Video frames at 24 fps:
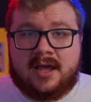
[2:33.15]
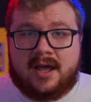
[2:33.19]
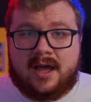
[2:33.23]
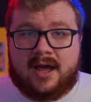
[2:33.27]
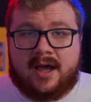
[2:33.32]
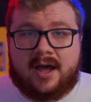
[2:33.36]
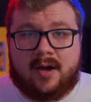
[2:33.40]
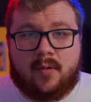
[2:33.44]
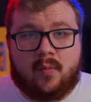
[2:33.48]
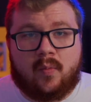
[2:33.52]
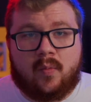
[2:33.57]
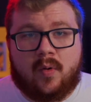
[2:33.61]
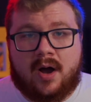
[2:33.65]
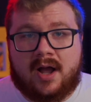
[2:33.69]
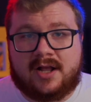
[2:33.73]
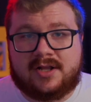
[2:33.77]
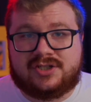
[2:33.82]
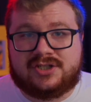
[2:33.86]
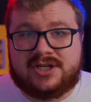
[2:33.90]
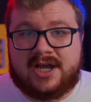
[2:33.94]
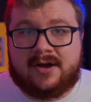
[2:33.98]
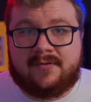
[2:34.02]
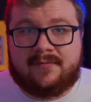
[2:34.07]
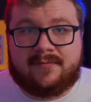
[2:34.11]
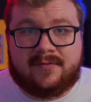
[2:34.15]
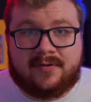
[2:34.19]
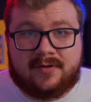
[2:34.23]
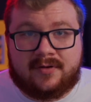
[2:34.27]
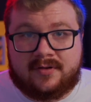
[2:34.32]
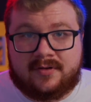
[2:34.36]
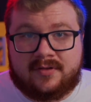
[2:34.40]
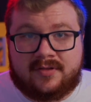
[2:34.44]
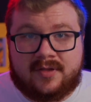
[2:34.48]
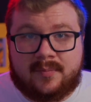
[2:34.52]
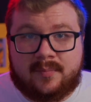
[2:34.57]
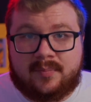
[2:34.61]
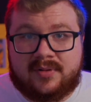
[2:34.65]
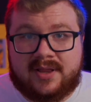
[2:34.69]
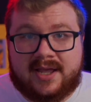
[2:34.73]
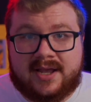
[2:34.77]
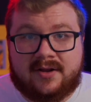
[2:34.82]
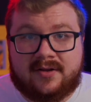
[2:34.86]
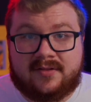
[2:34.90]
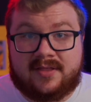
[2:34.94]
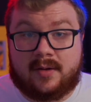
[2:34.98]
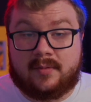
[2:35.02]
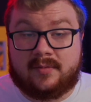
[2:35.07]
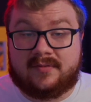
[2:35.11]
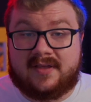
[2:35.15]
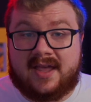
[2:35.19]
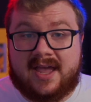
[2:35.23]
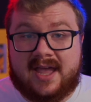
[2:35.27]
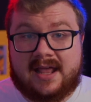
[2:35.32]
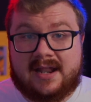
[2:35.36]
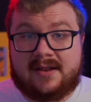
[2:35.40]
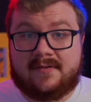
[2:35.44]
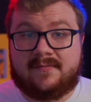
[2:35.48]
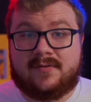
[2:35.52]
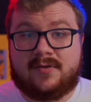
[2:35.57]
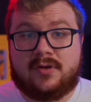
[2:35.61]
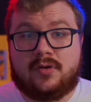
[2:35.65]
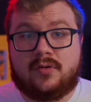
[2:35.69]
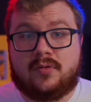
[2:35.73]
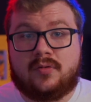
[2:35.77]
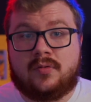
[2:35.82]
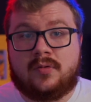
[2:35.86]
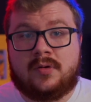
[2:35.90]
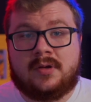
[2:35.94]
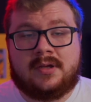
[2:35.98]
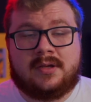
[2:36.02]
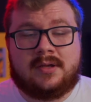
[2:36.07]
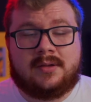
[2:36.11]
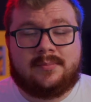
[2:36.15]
watch out for the player that was ahead of you,